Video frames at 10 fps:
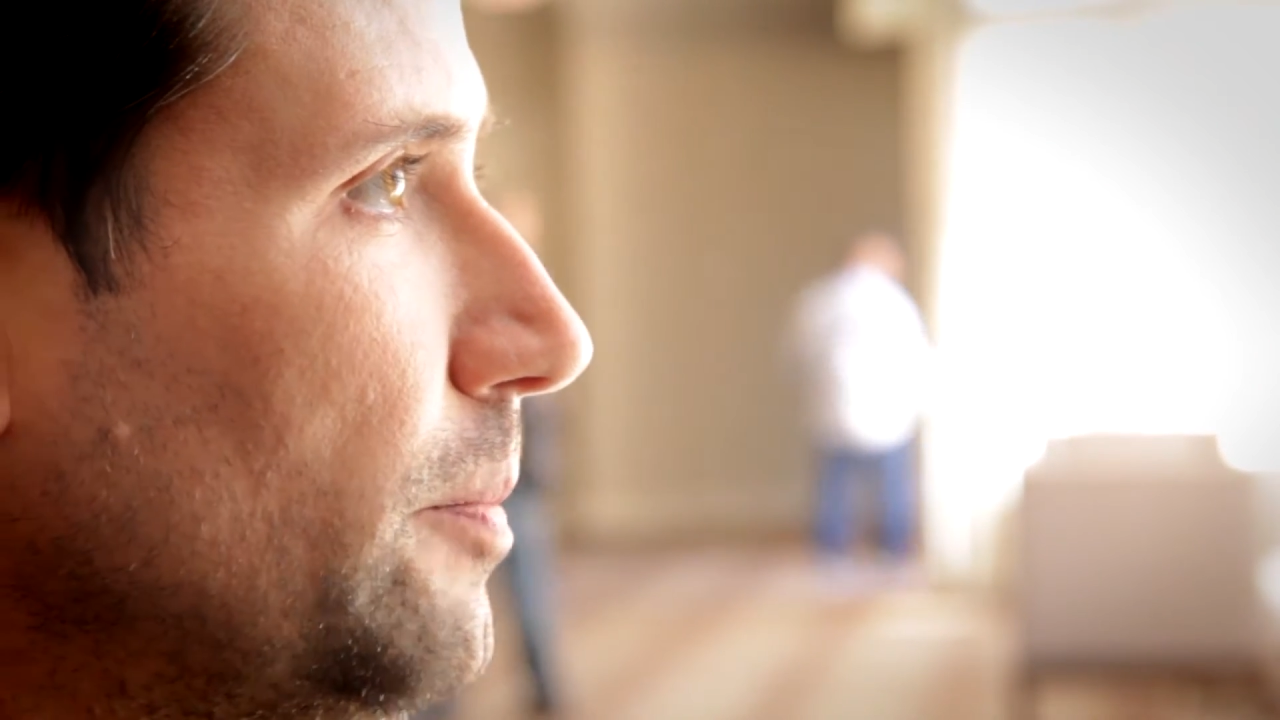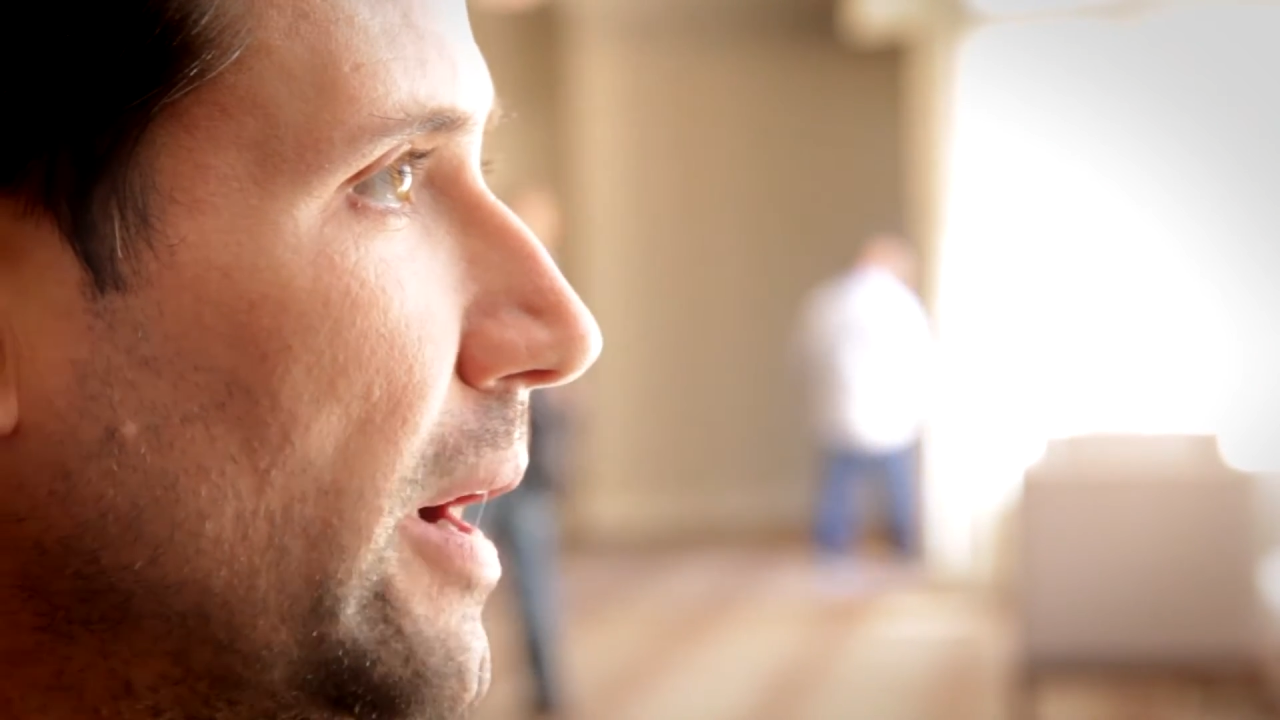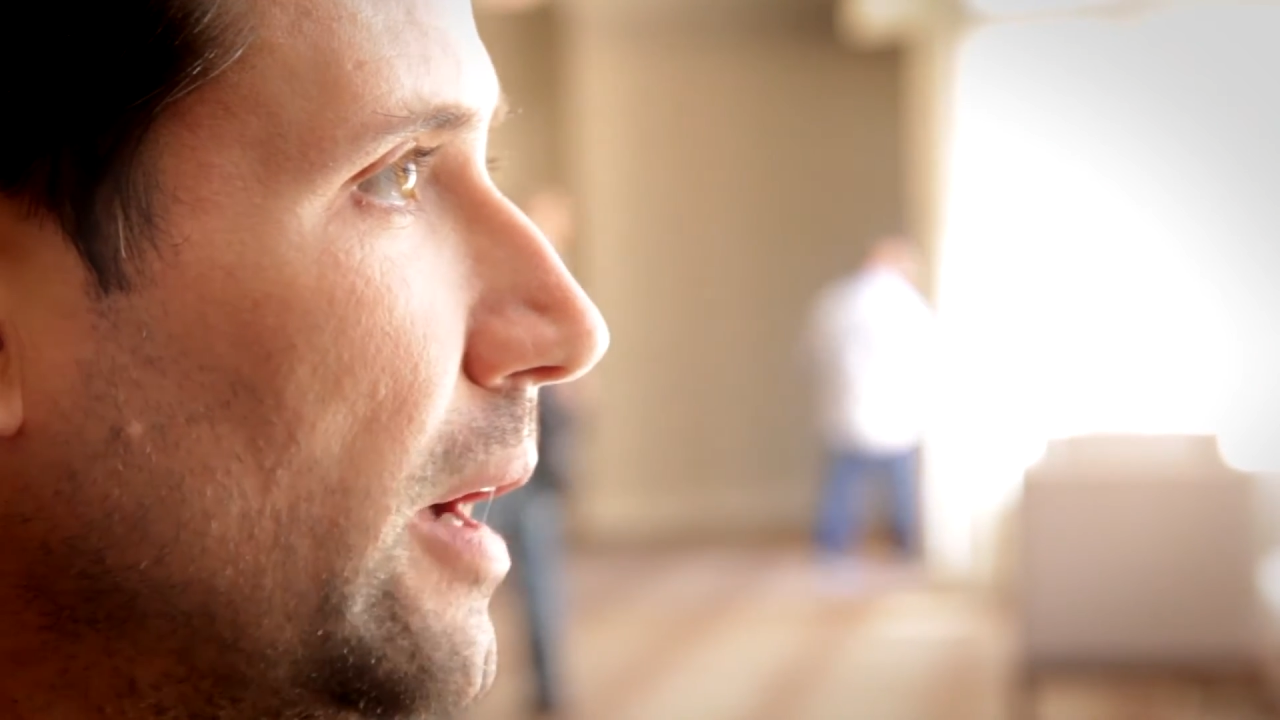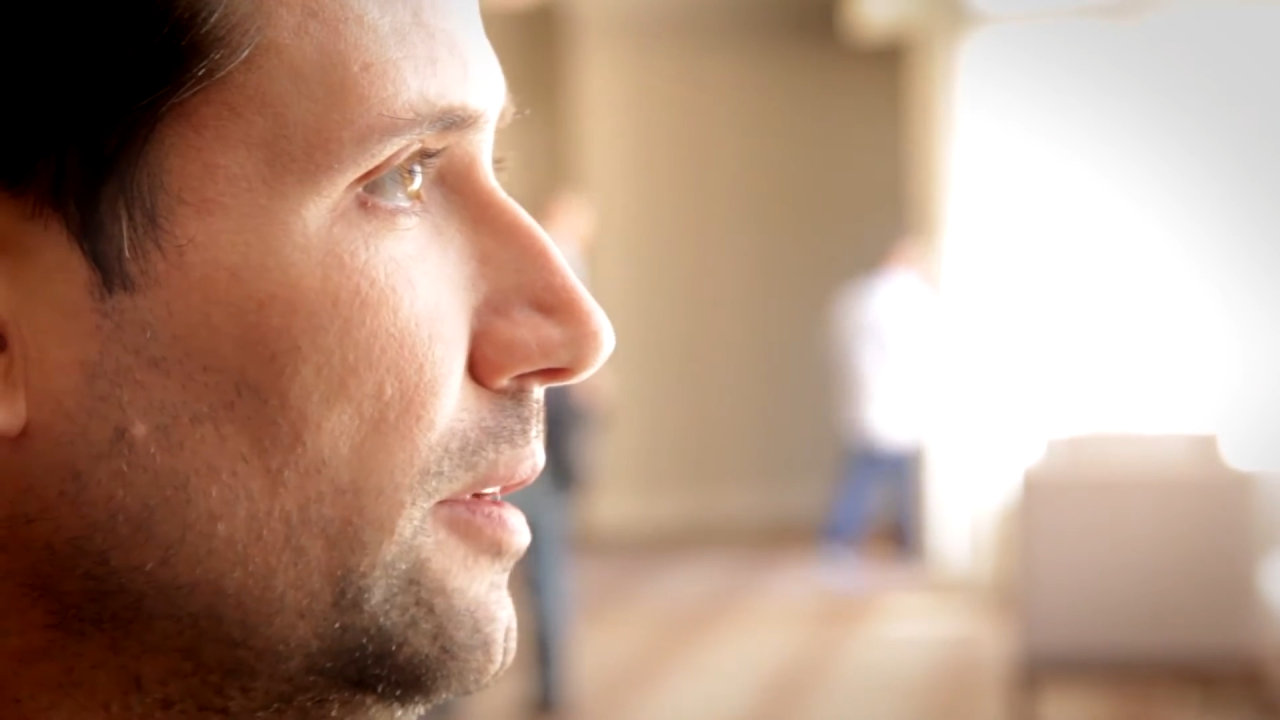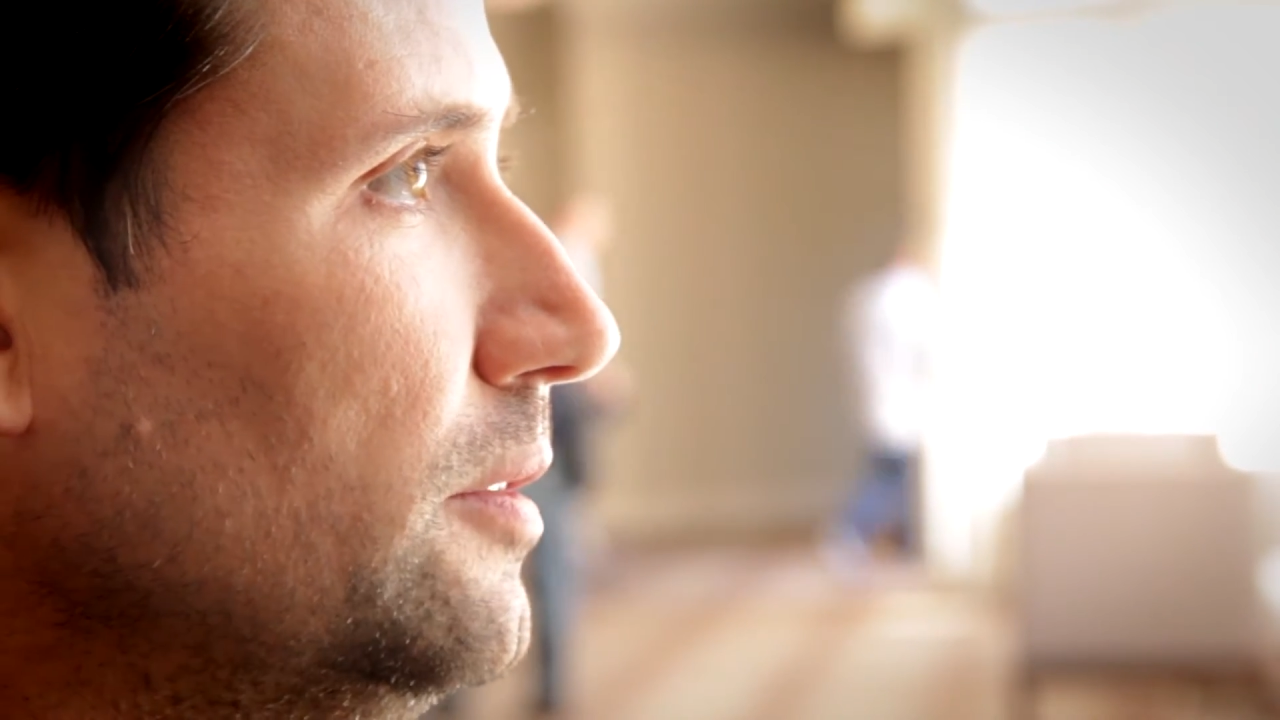
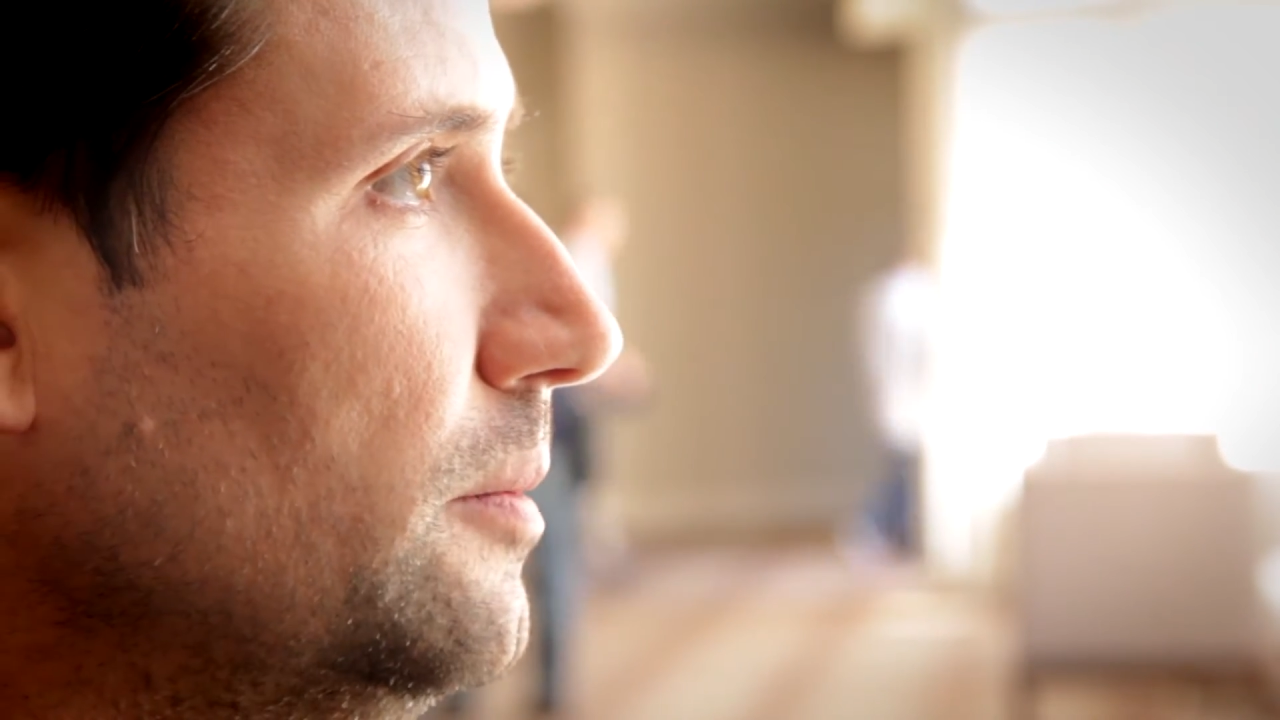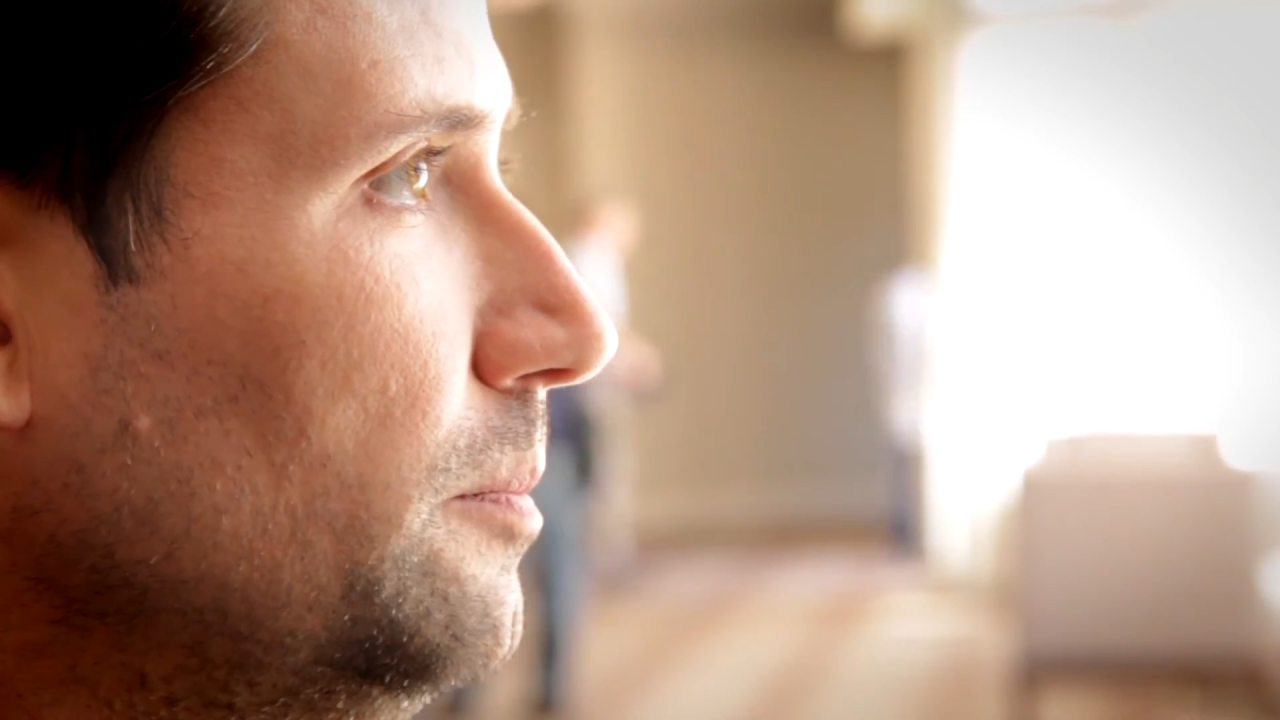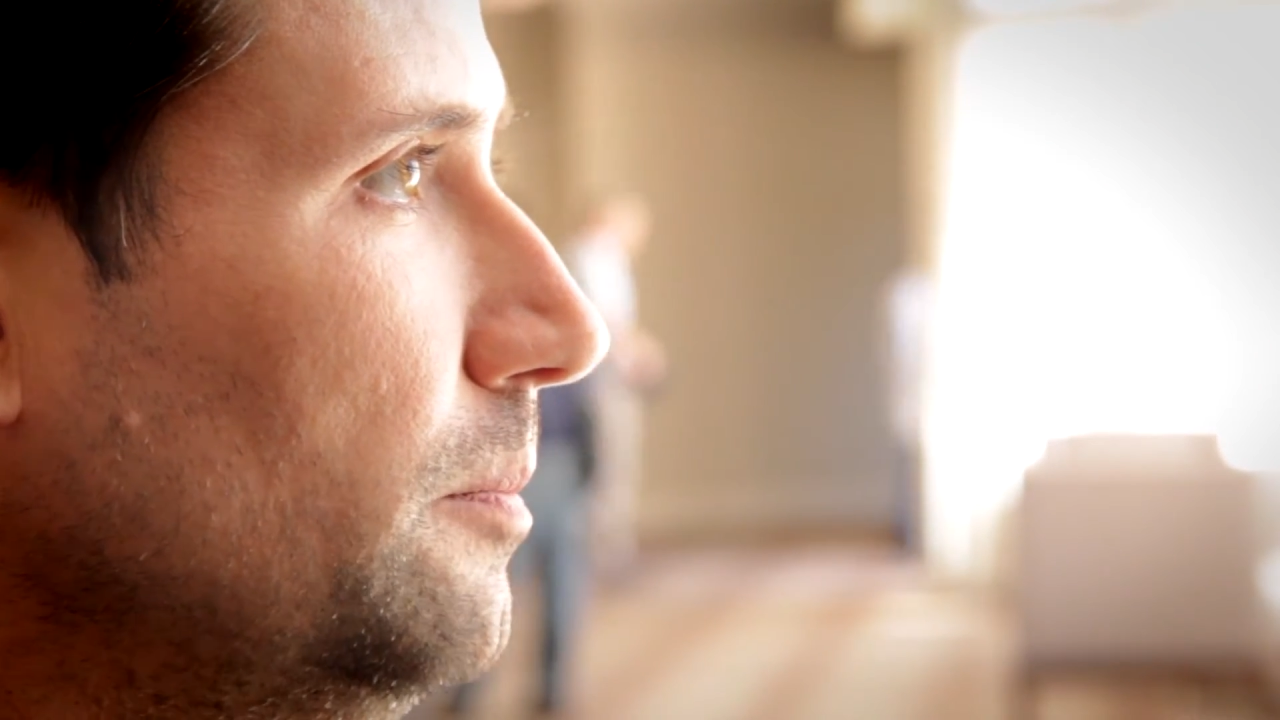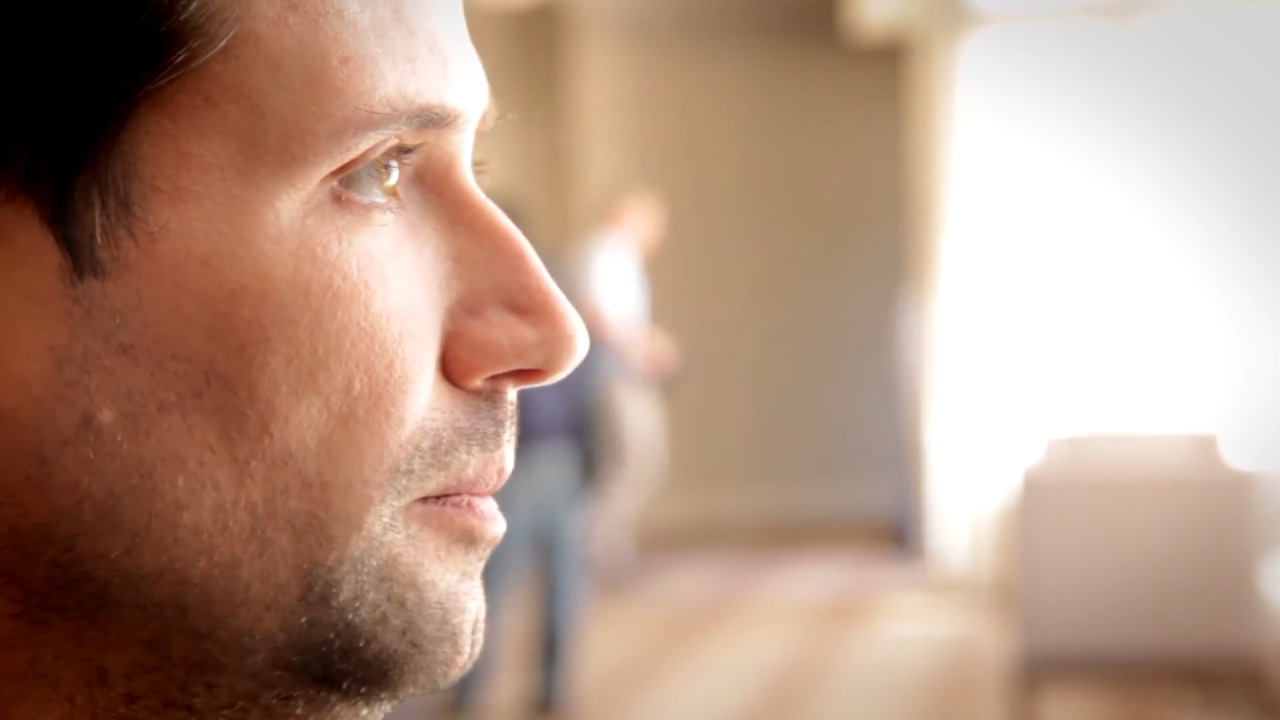palette to